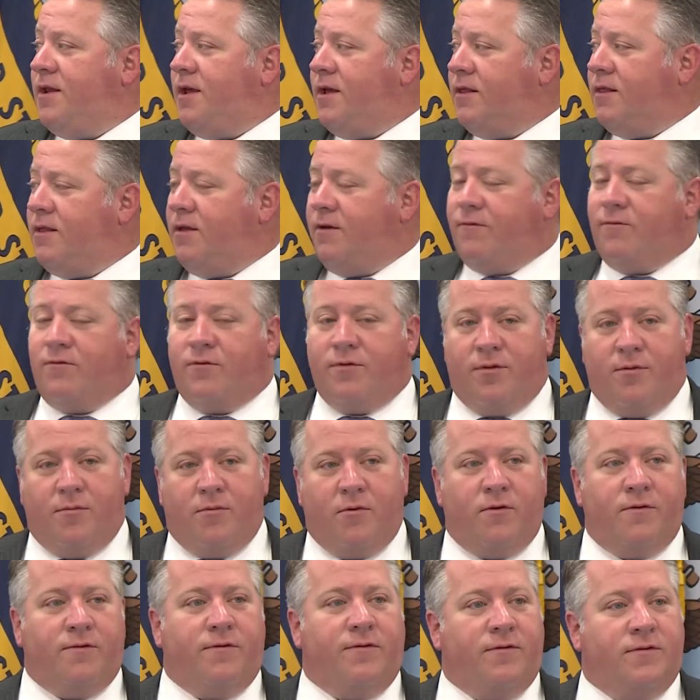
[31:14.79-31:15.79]
I love what the
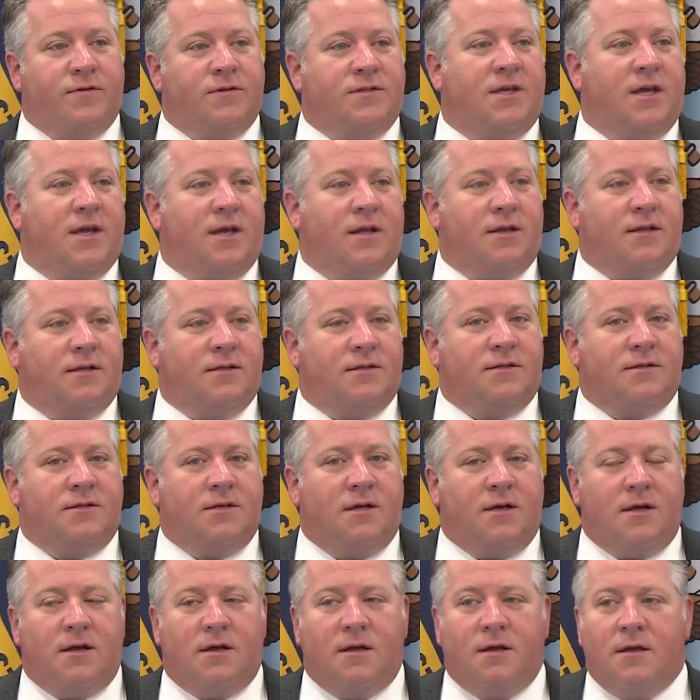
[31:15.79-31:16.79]
both of you said. It's
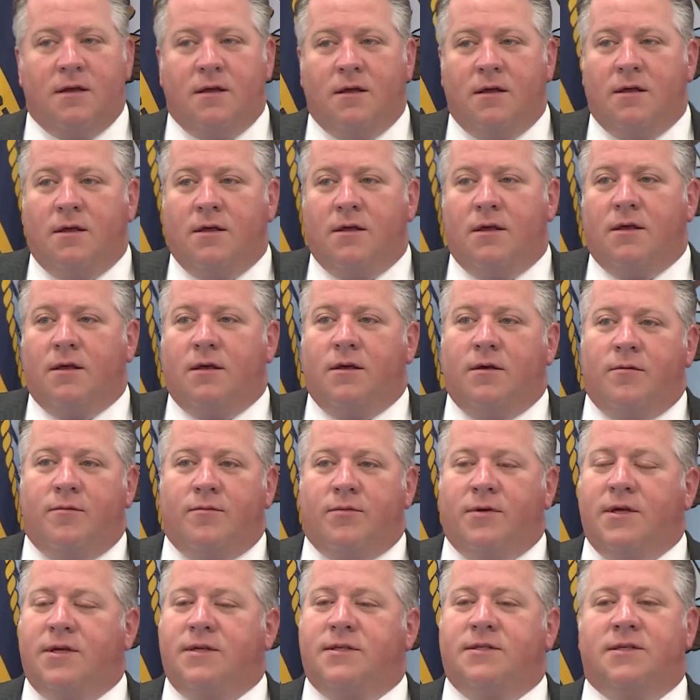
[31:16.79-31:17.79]

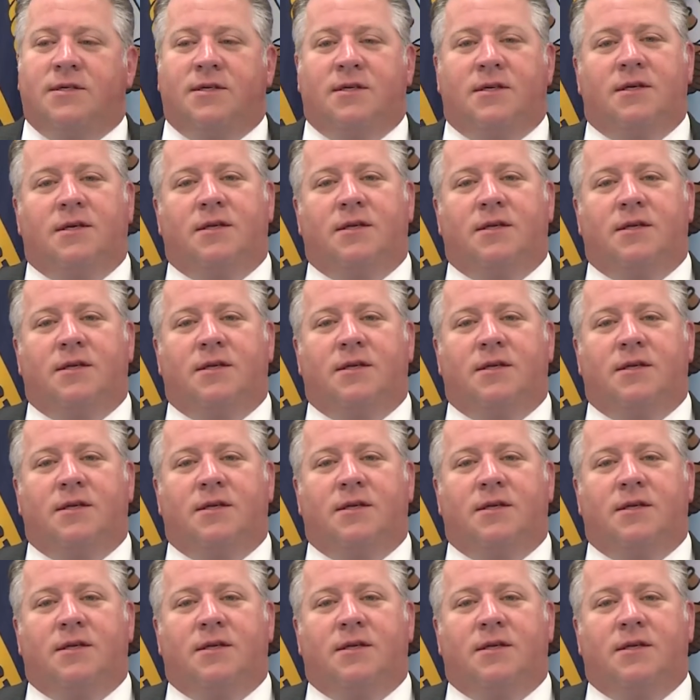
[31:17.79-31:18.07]
please,